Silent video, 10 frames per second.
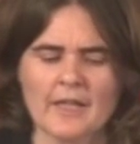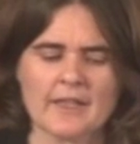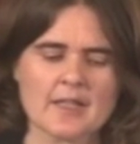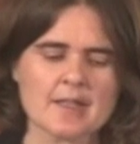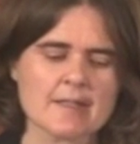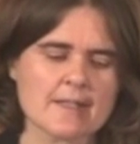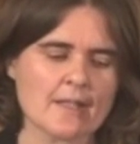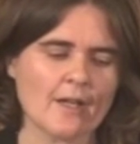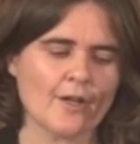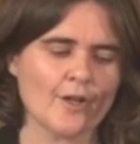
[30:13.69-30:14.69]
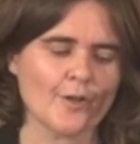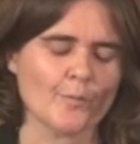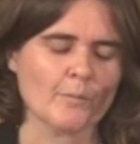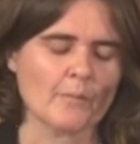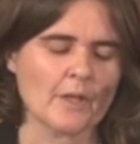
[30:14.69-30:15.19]

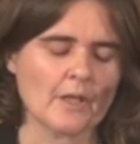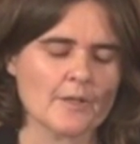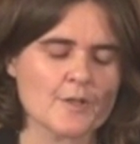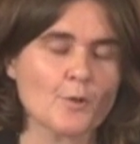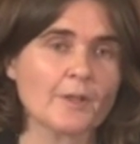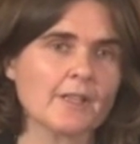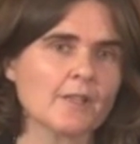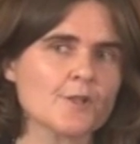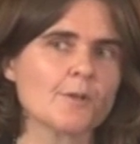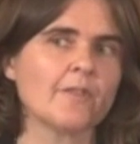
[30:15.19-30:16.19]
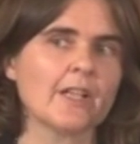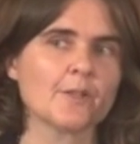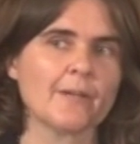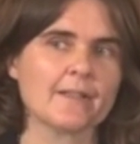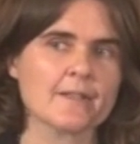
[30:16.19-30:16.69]
it's critical to
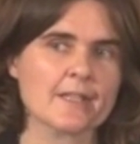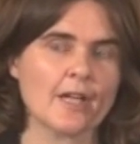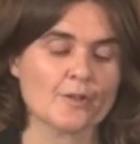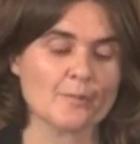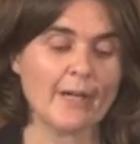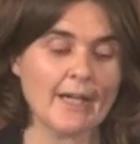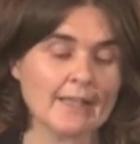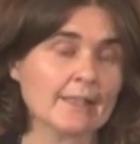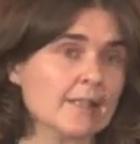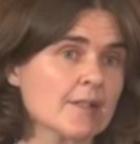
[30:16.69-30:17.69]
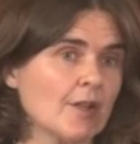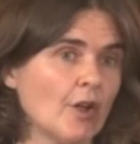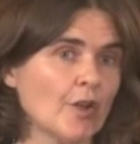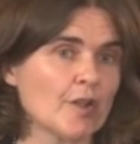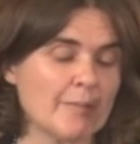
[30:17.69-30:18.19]
evaluate this current pilot
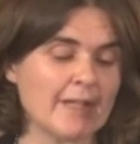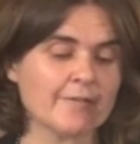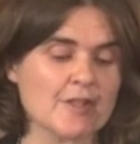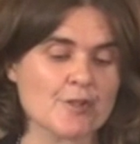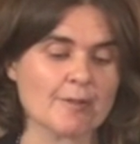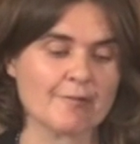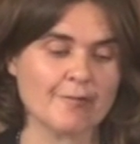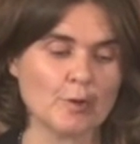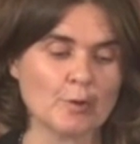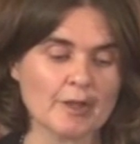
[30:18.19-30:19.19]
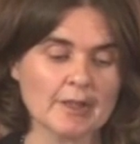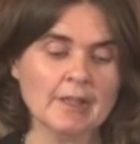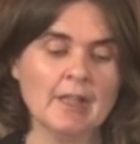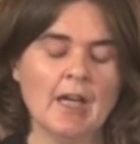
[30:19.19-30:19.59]
on the beneficiary fora.